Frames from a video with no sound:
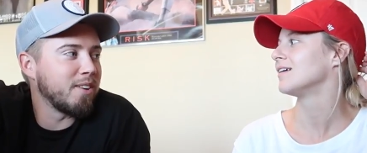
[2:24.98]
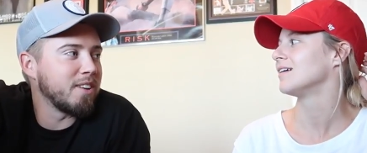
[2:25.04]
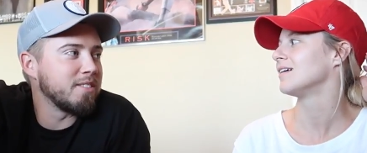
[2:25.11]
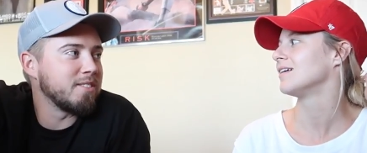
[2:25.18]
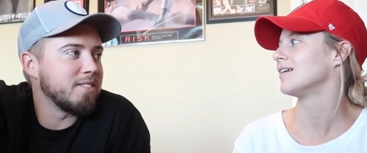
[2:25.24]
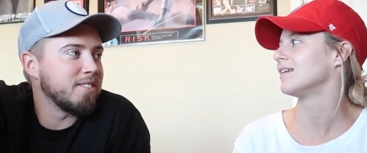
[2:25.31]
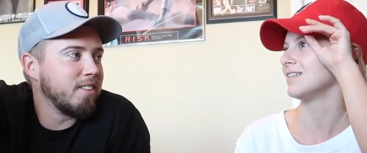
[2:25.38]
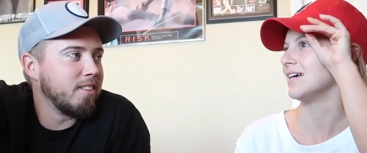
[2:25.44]

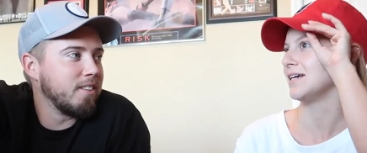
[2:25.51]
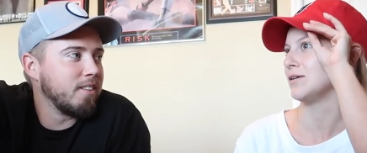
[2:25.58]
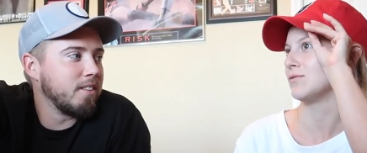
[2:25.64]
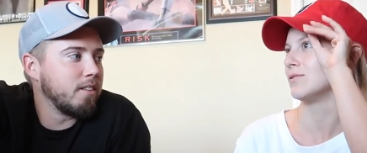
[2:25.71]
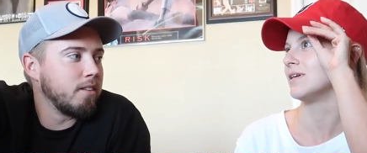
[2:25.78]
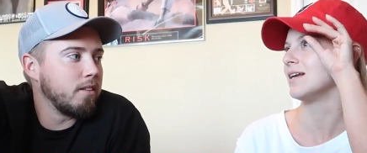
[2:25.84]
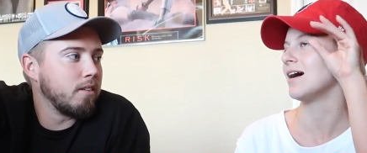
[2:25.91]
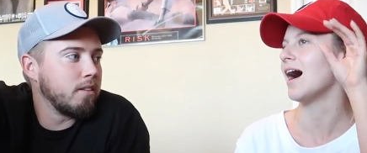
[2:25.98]
Speaker 1: friends? Like
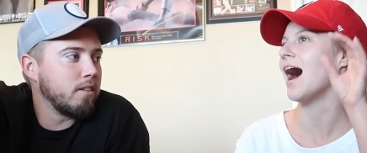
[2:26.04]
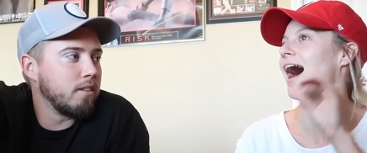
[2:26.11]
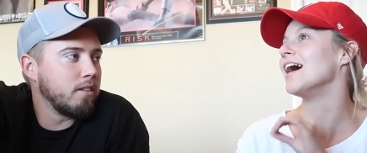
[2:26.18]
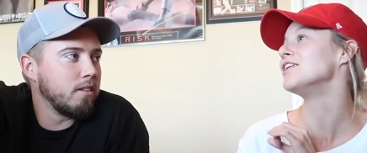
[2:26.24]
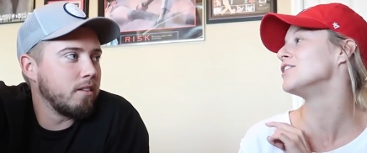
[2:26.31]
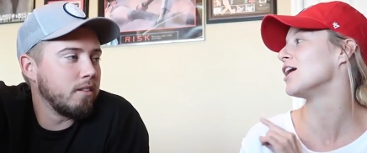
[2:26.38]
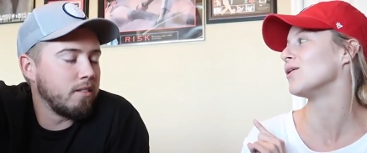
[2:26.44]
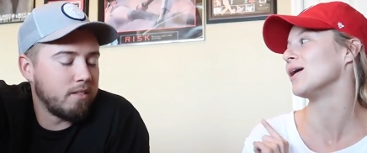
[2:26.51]
when I
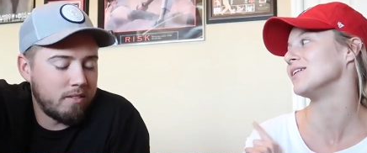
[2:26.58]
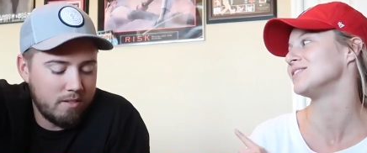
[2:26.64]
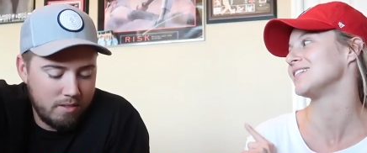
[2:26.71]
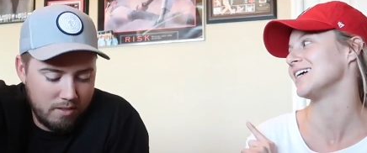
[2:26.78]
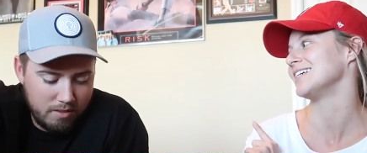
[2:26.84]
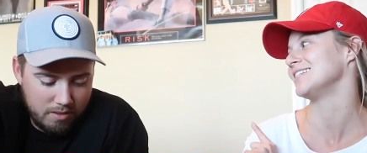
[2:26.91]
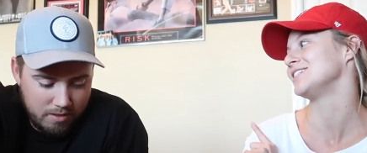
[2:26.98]
know I've said